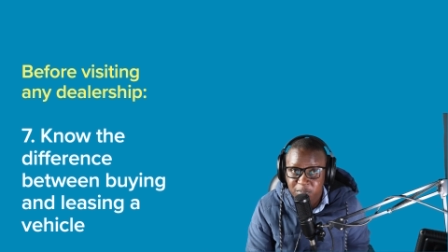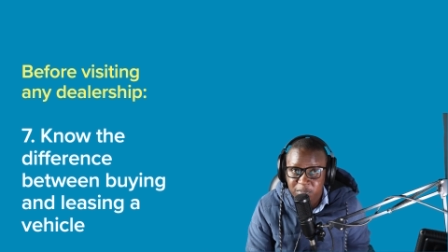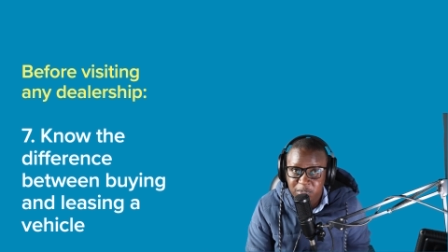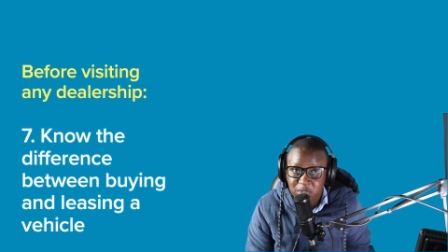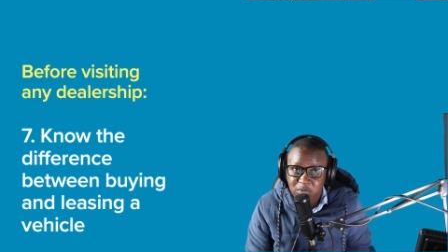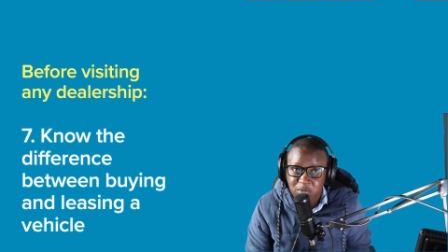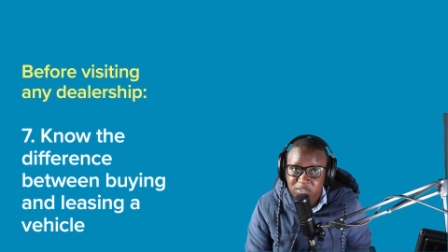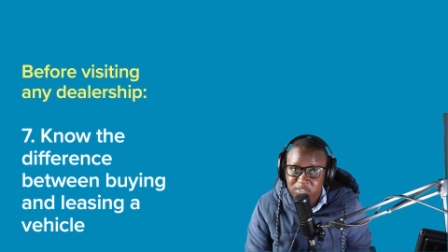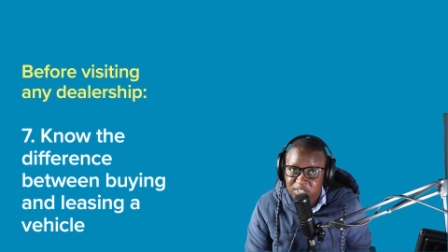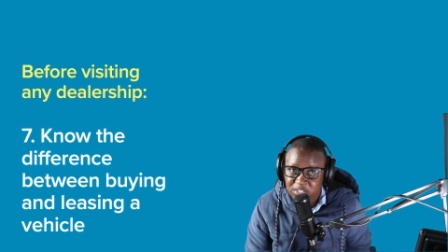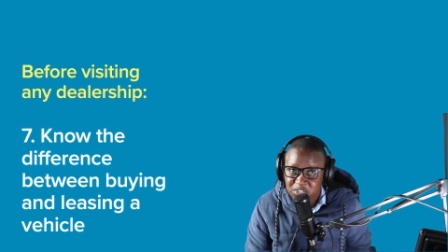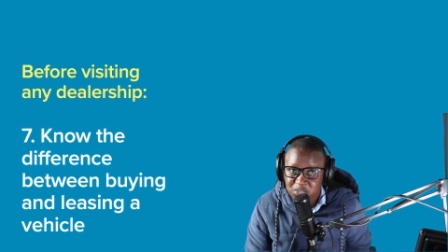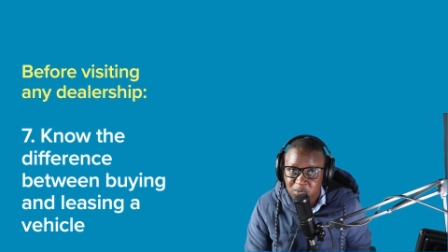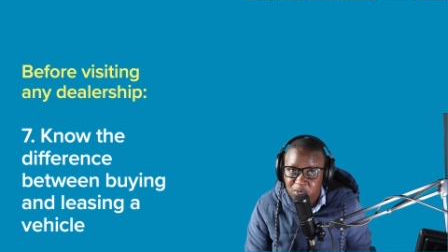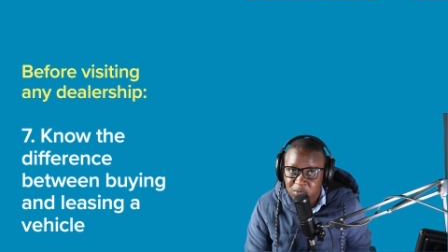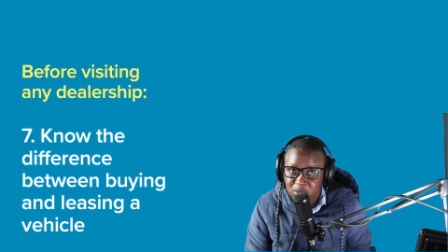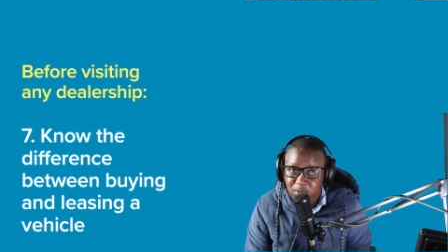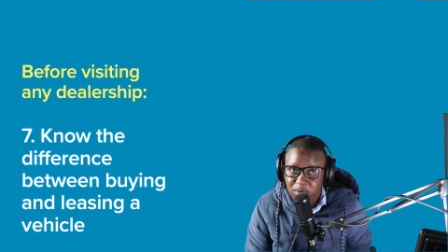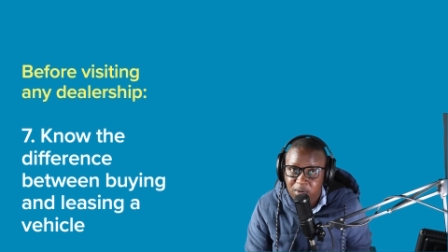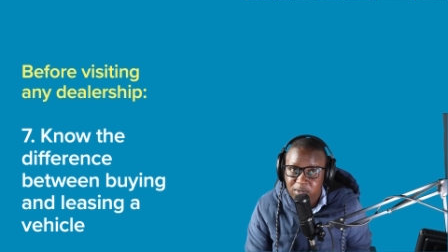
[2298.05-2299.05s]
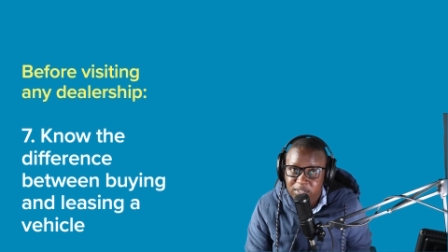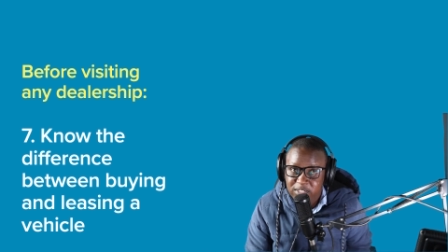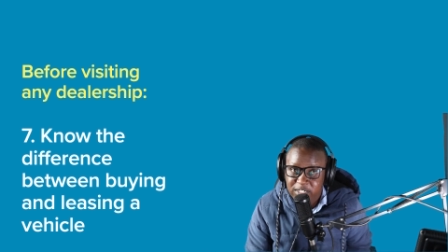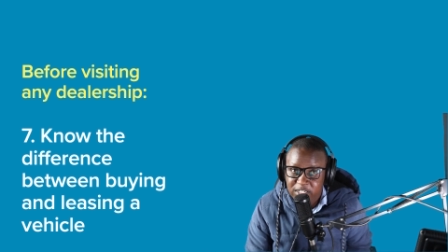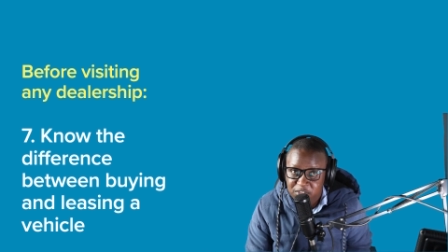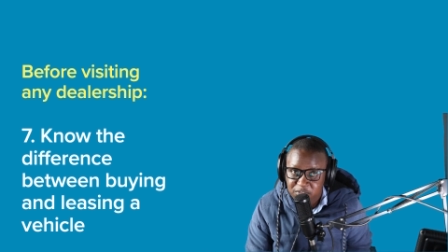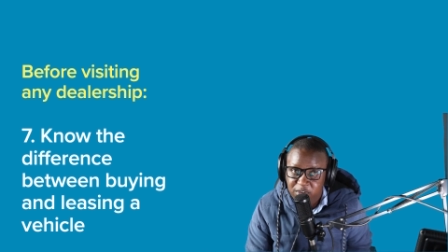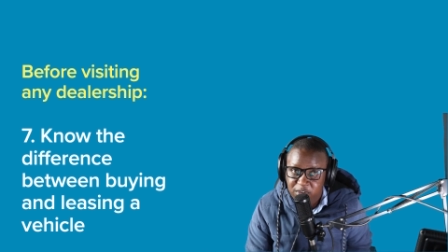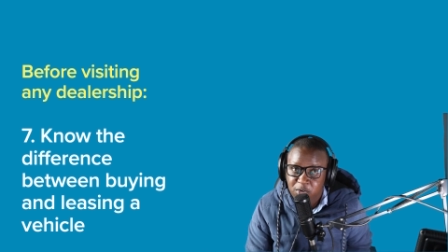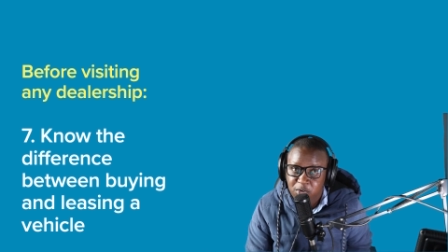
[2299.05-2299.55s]
because there's no
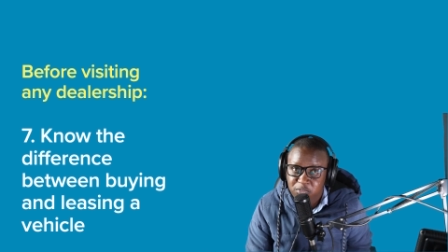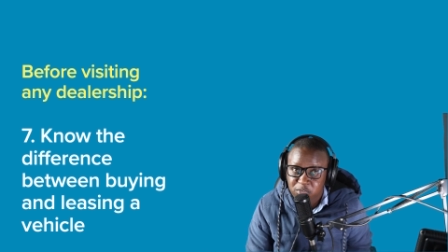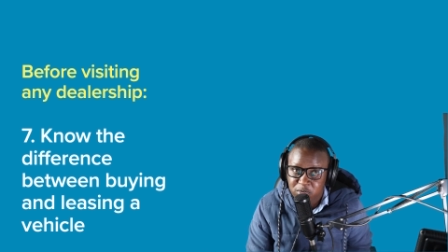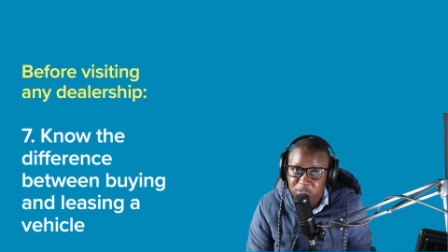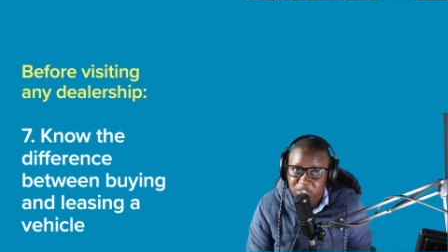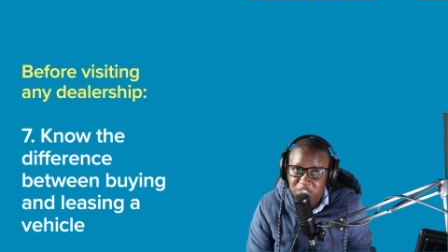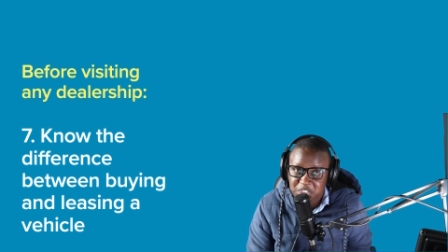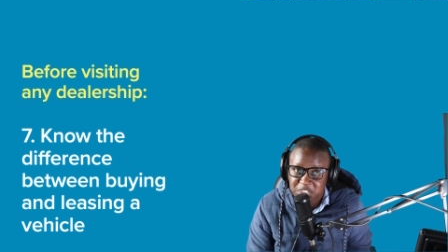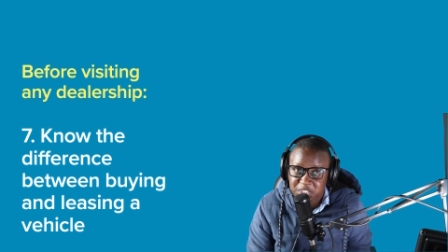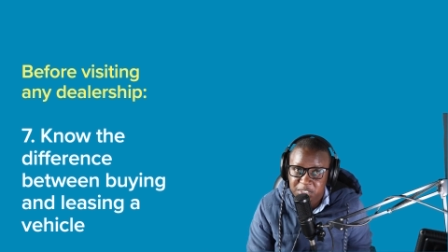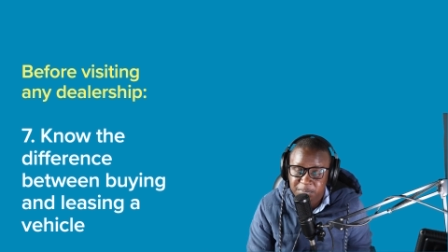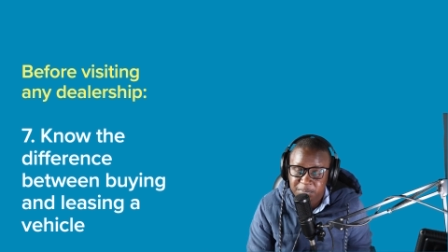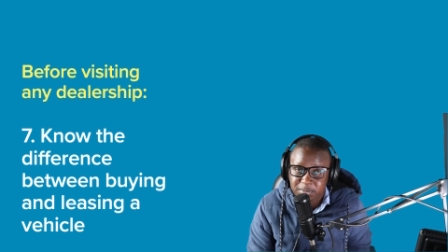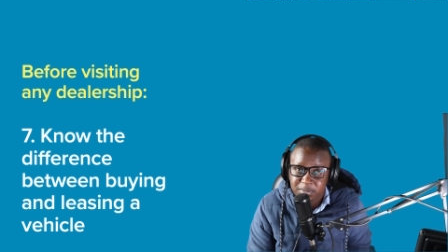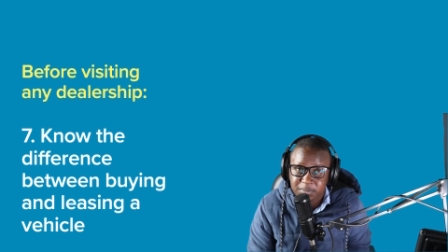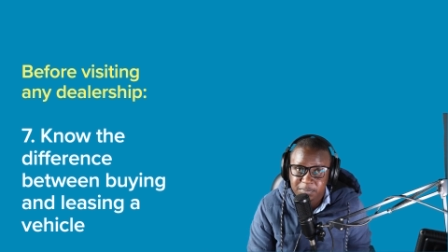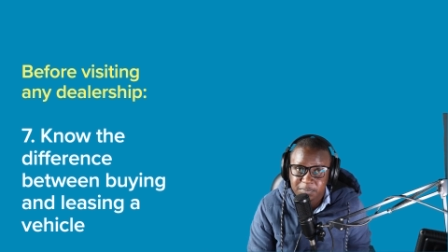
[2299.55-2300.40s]
transfer of ownership,